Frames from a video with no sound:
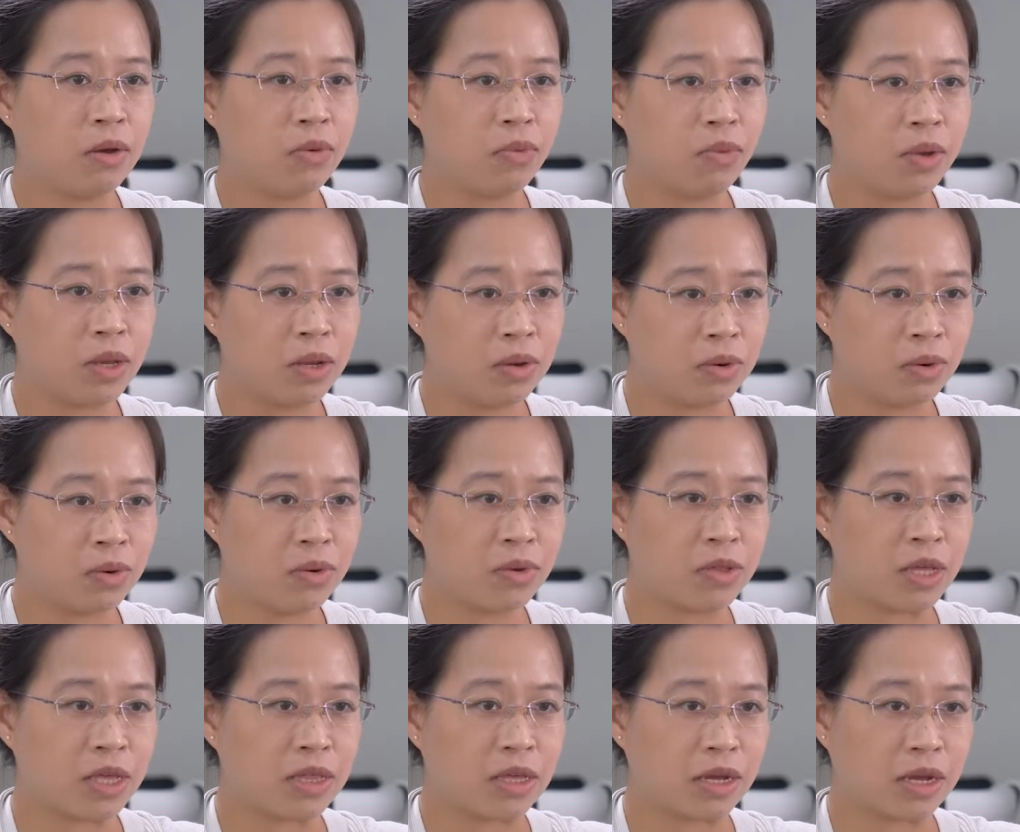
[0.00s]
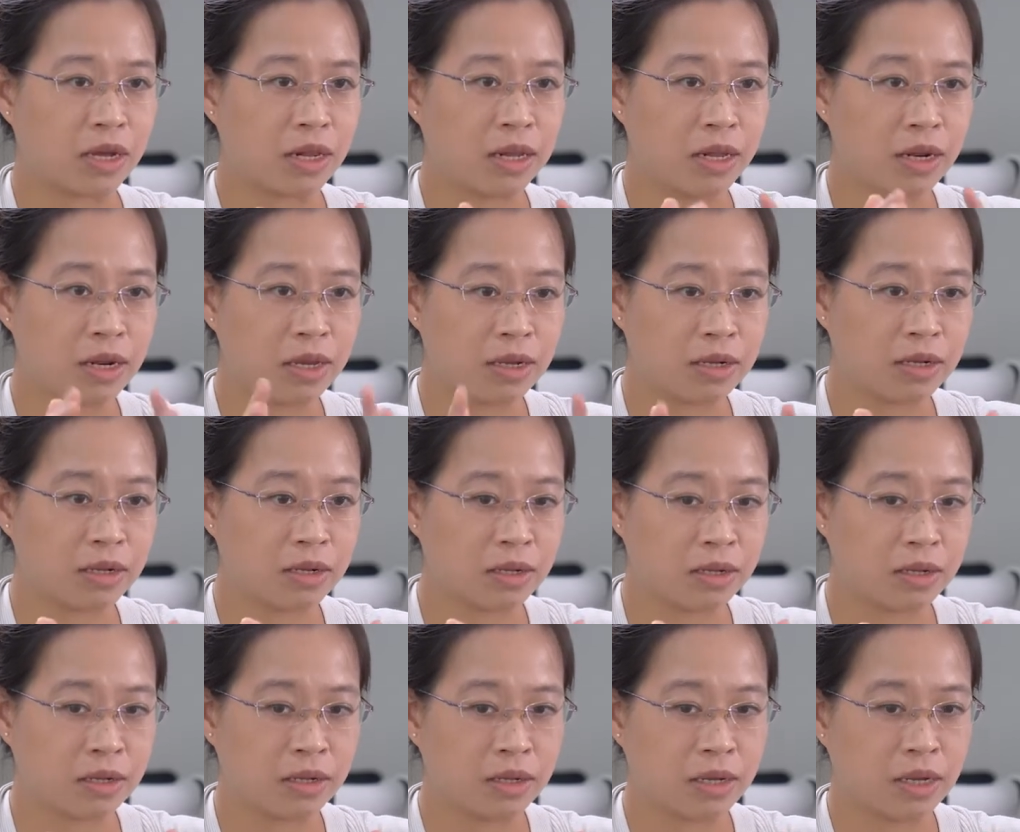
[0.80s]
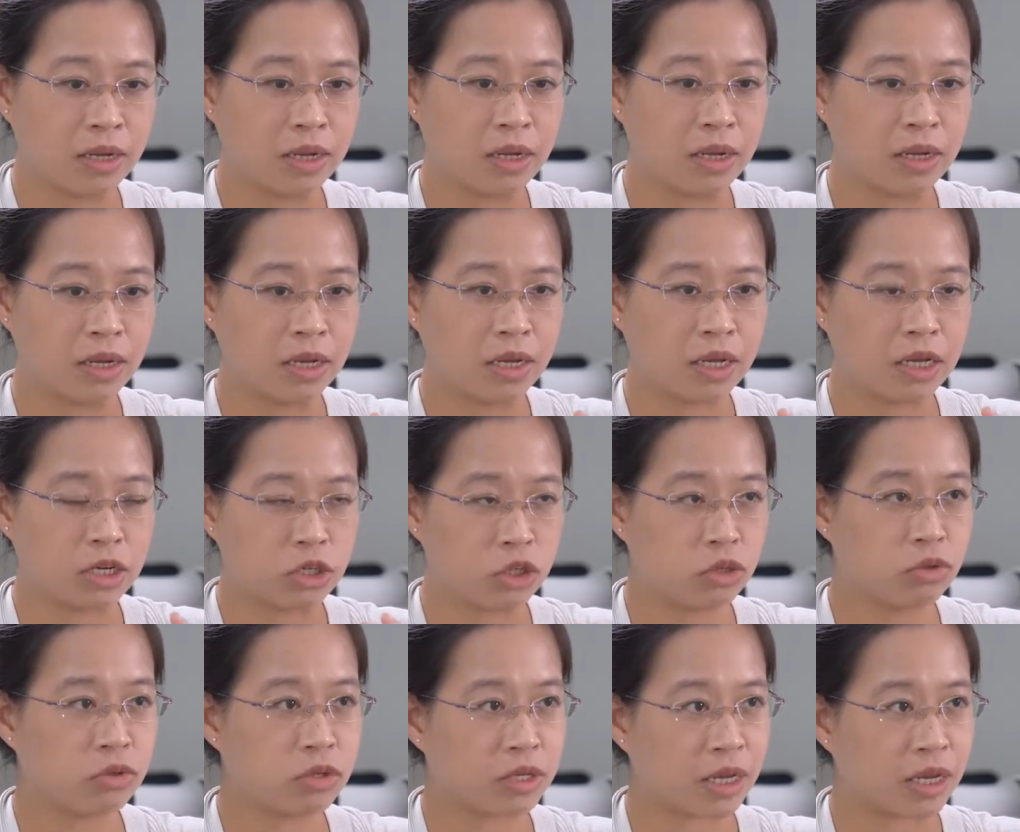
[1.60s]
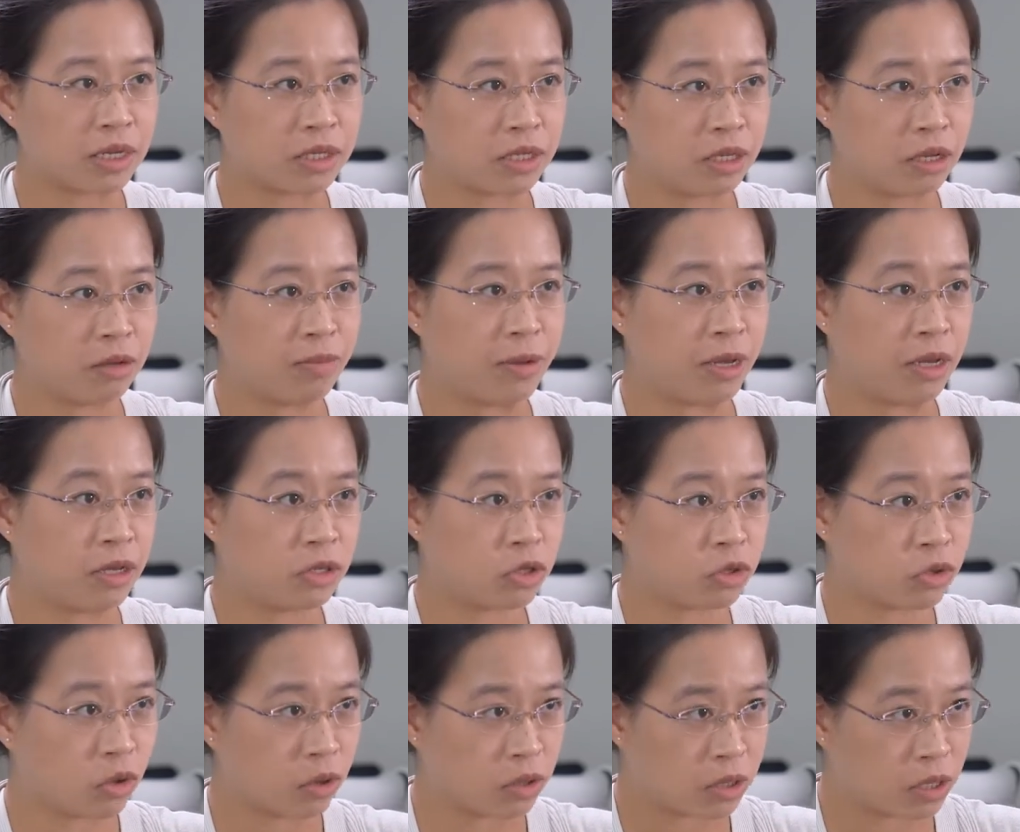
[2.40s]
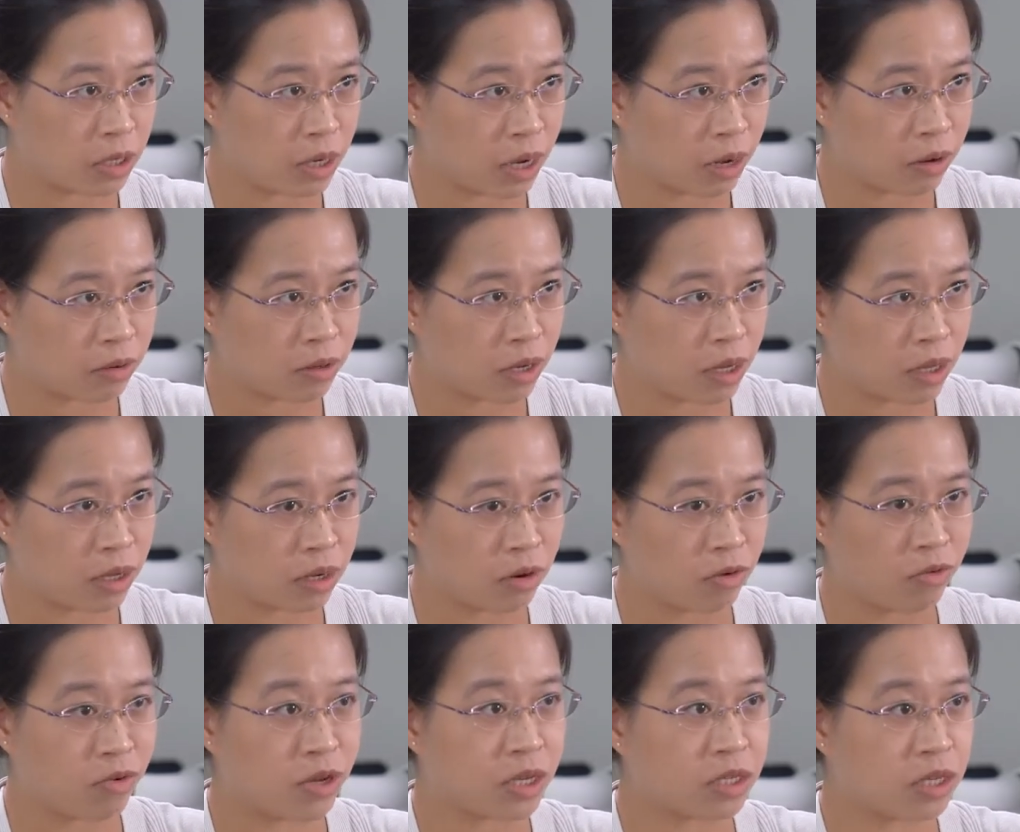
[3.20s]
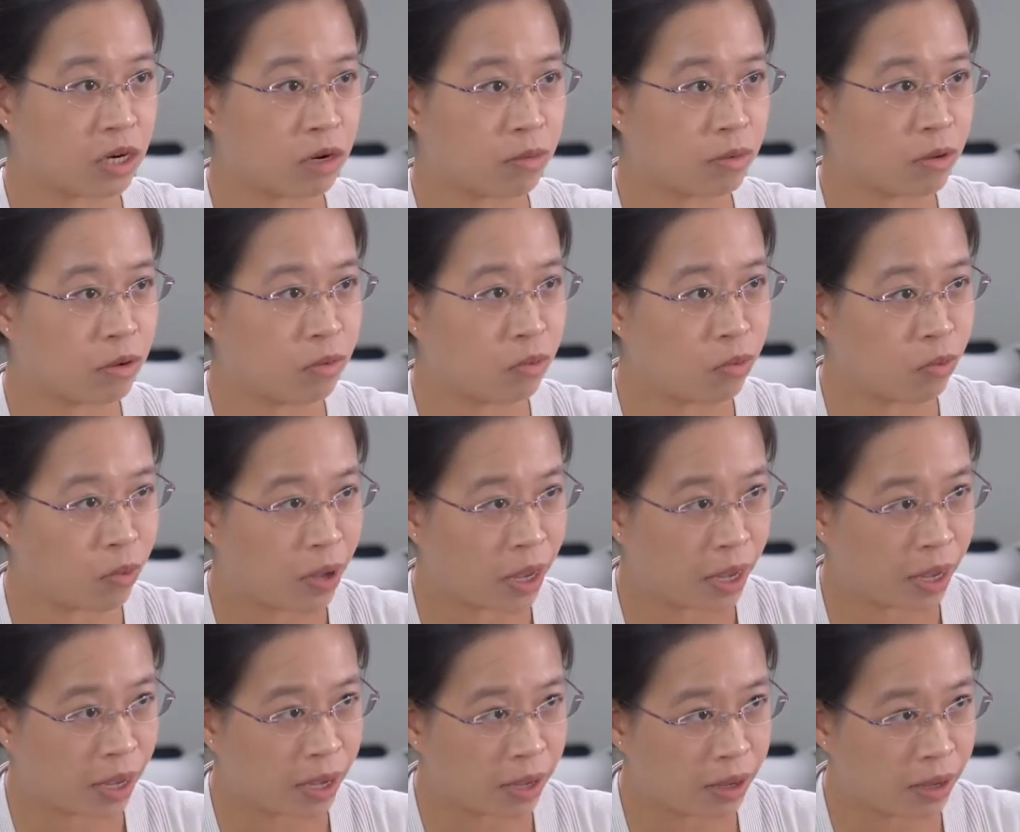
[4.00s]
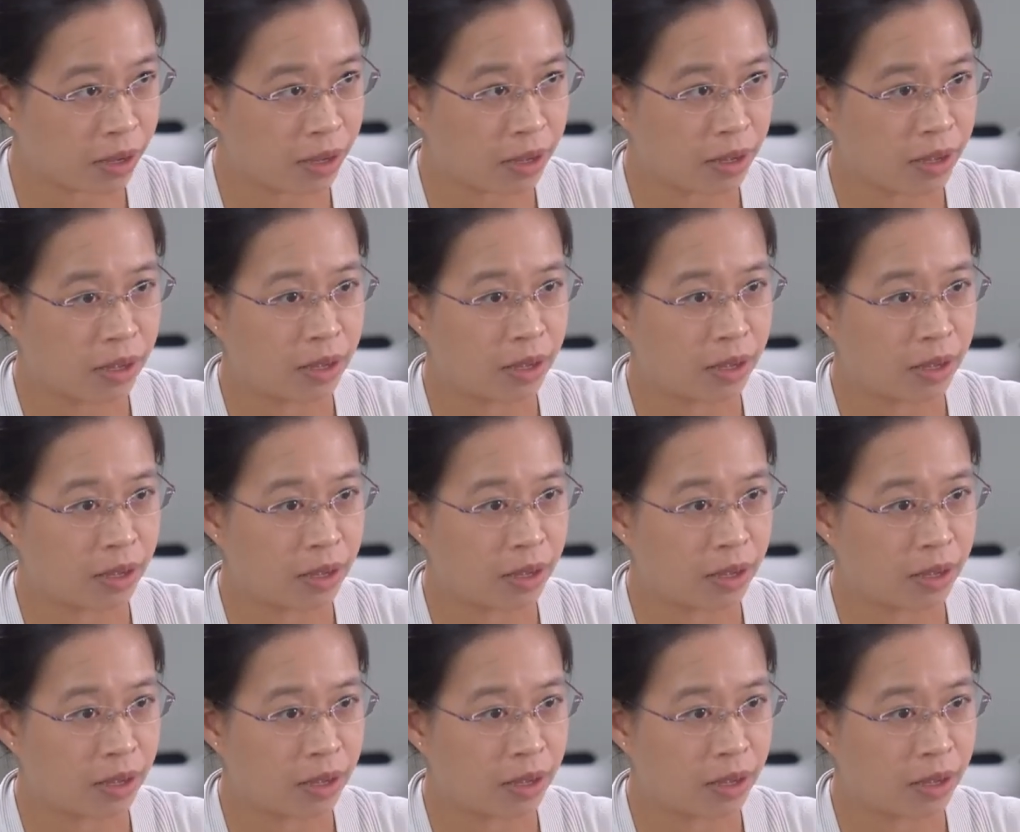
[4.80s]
we know that the clinical issues are still being sorted out in a reasonable way,